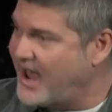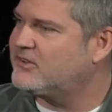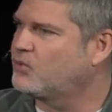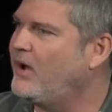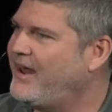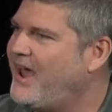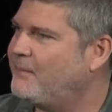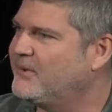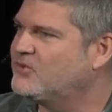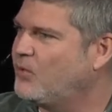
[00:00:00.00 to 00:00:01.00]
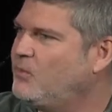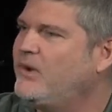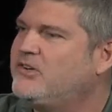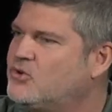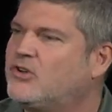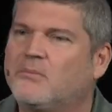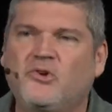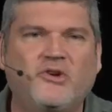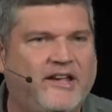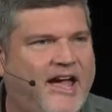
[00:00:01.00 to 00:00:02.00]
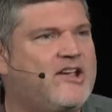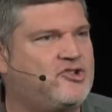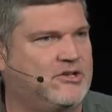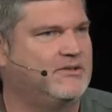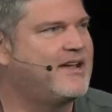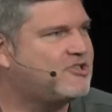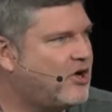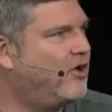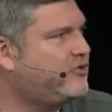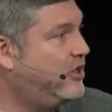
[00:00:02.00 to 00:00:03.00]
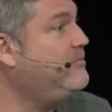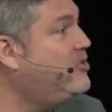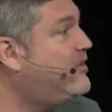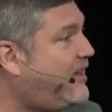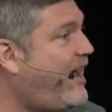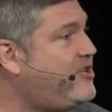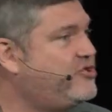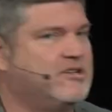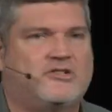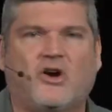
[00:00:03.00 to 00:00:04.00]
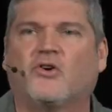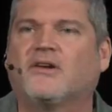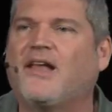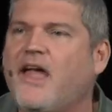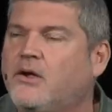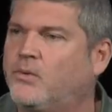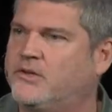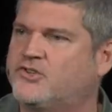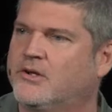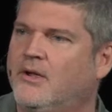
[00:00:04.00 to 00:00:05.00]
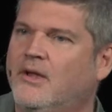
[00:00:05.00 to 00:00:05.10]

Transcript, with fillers: That's what happens when we do communication. That's called communication, it's called language.